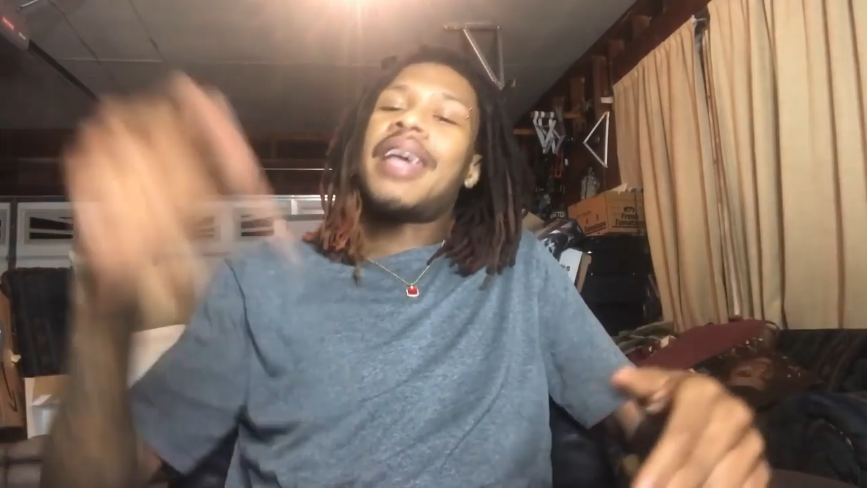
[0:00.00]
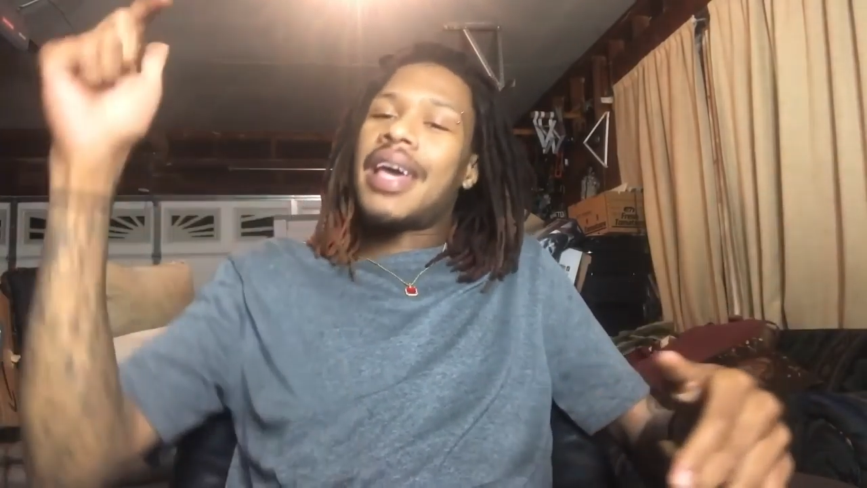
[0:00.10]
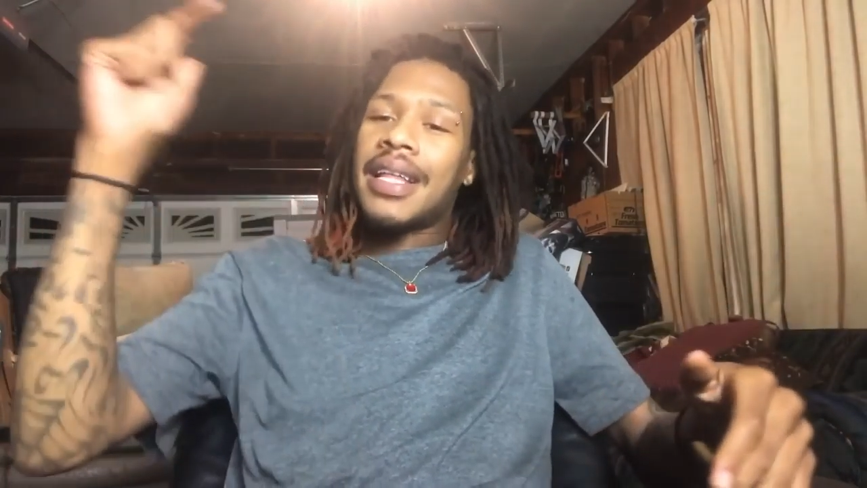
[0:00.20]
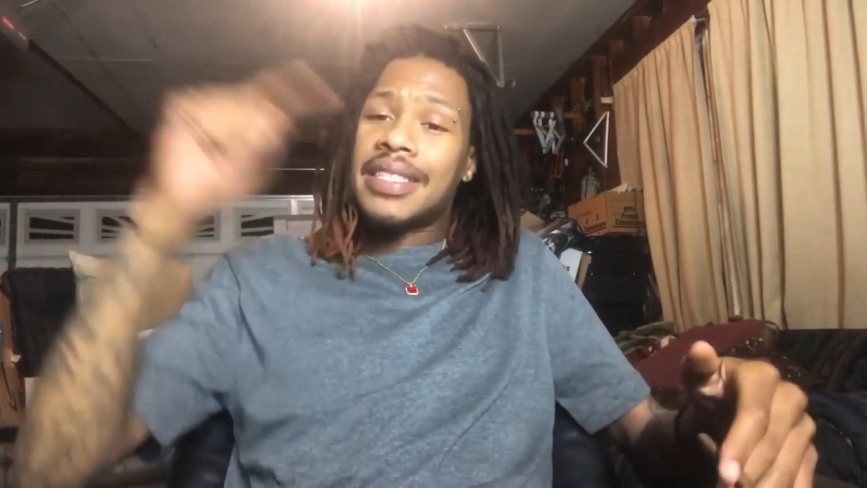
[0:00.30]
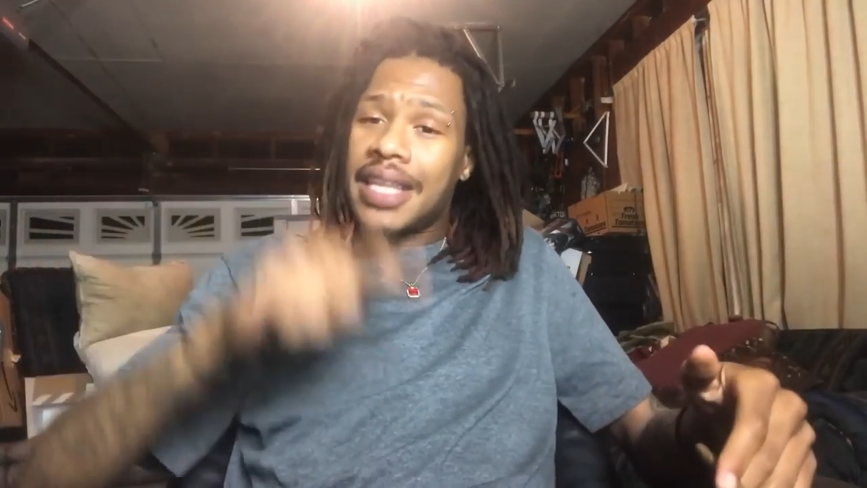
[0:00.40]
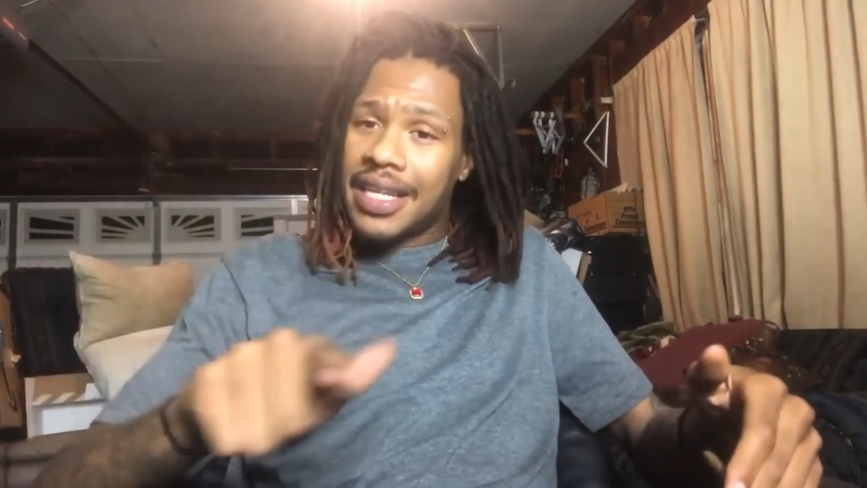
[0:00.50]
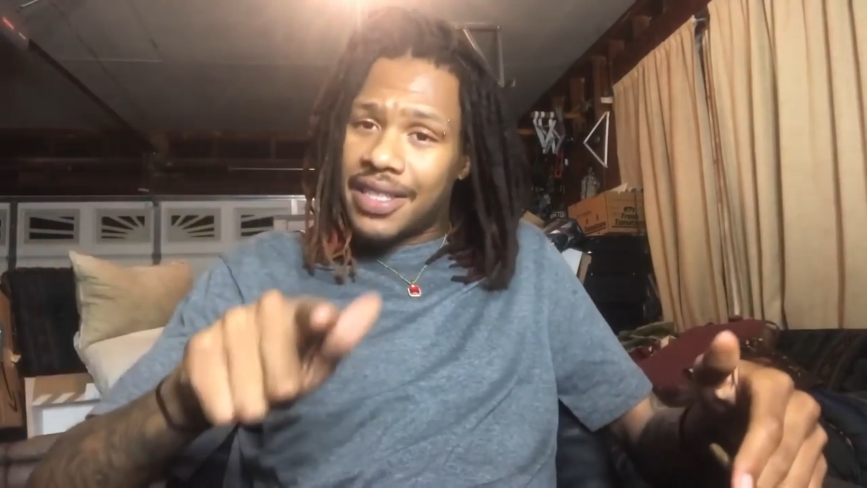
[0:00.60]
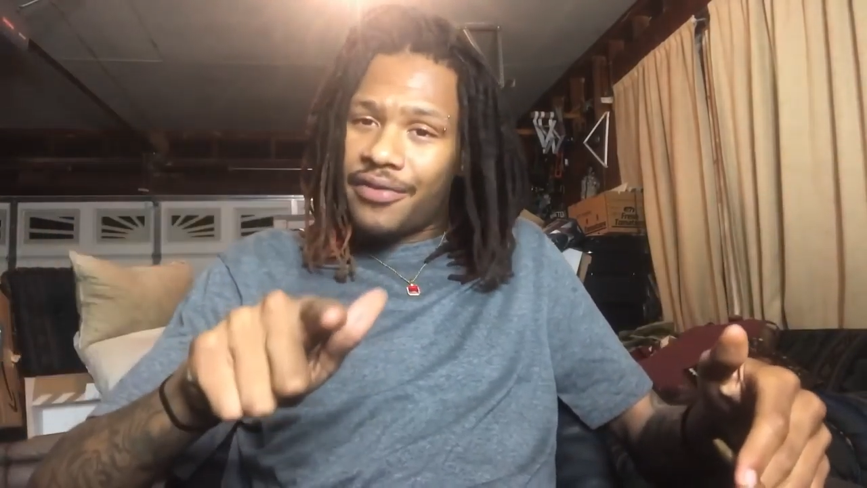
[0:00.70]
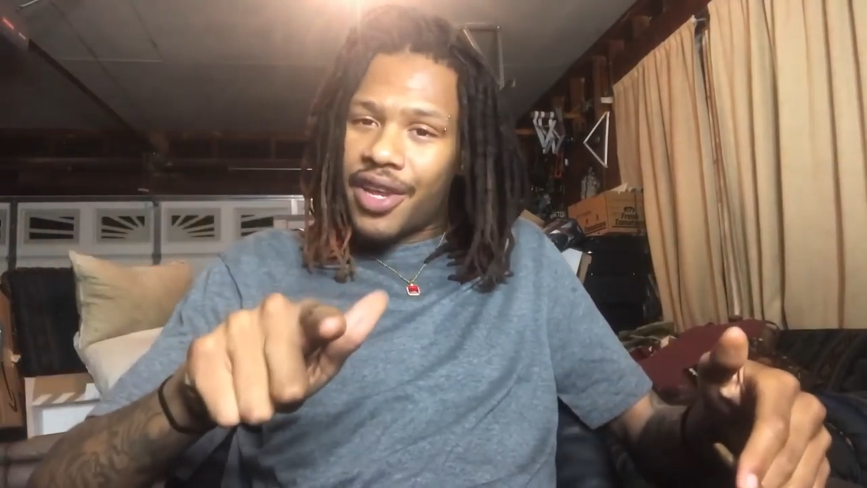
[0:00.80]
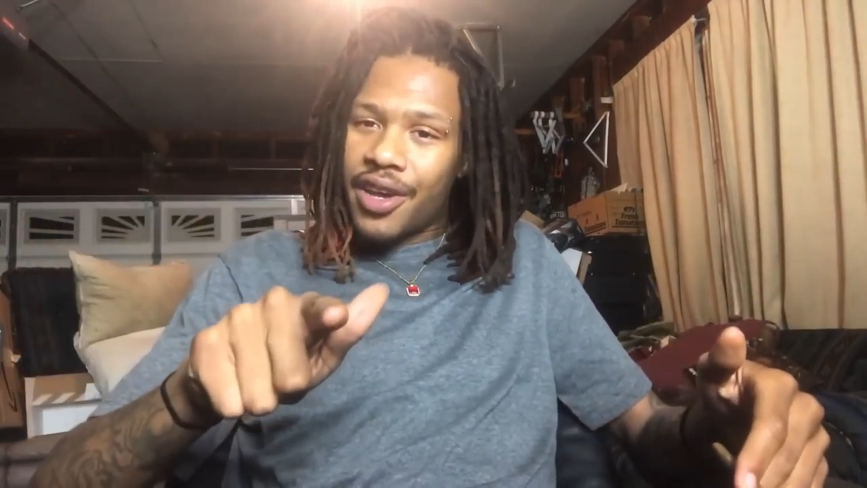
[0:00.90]
yeah, let's get
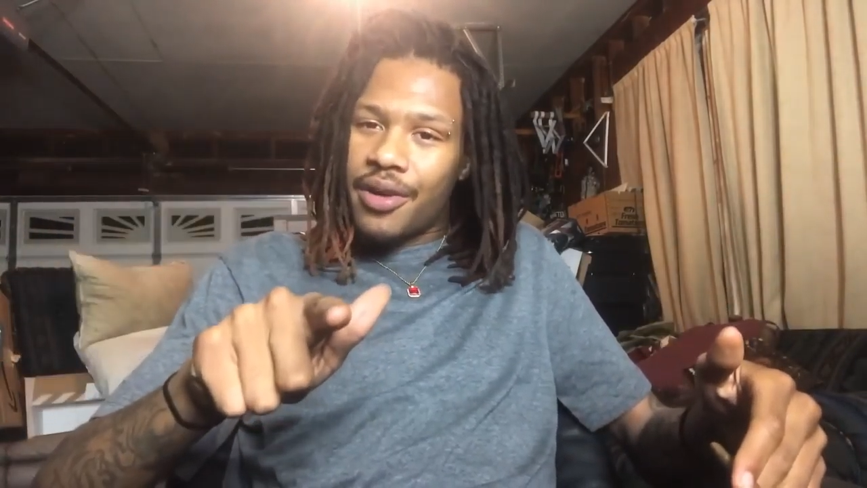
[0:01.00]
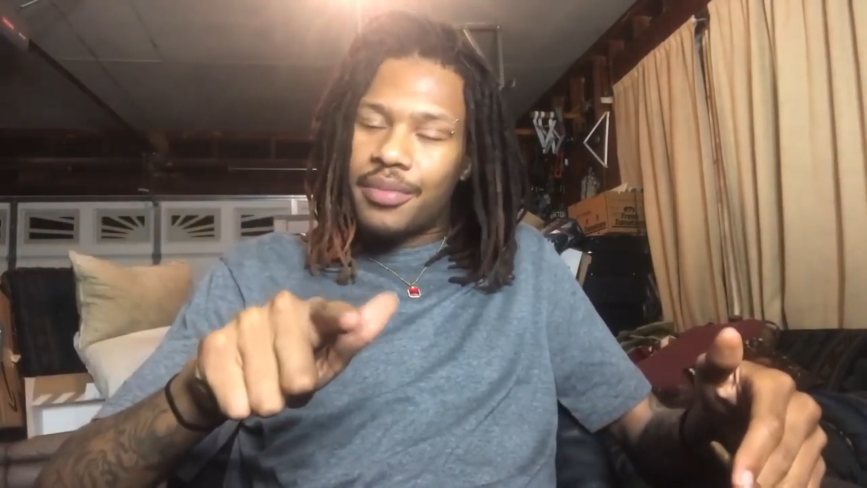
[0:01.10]
into the video.